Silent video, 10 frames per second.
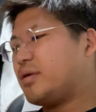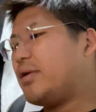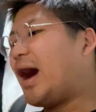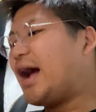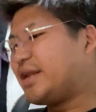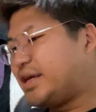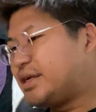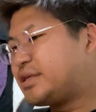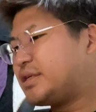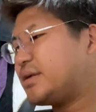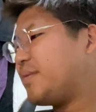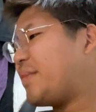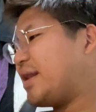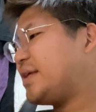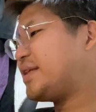learning
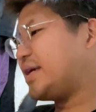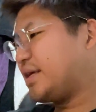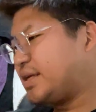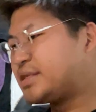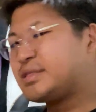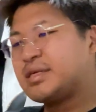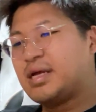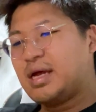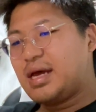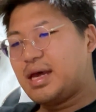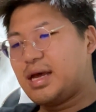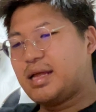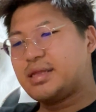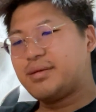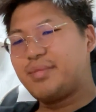many things,
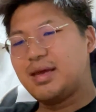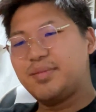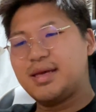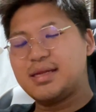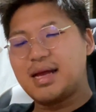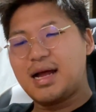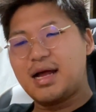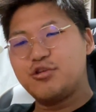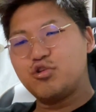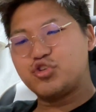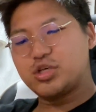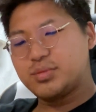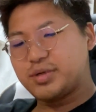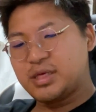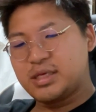and maybe the
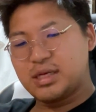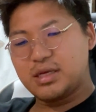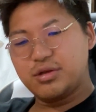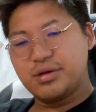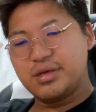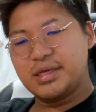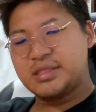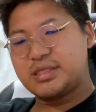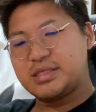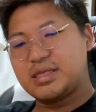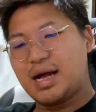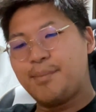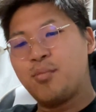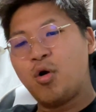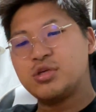YouTube is, is the
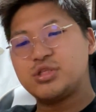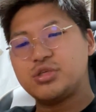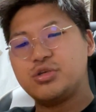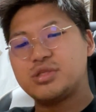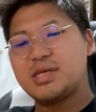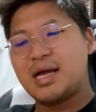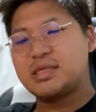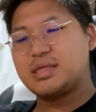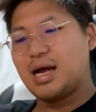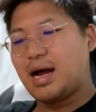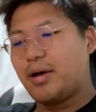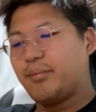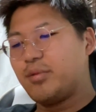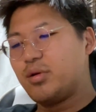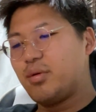most good at the
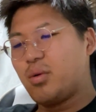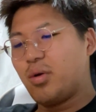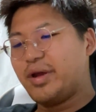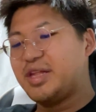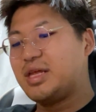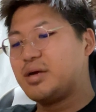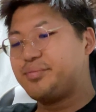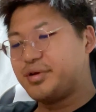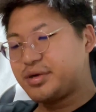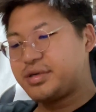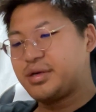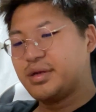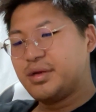reading book.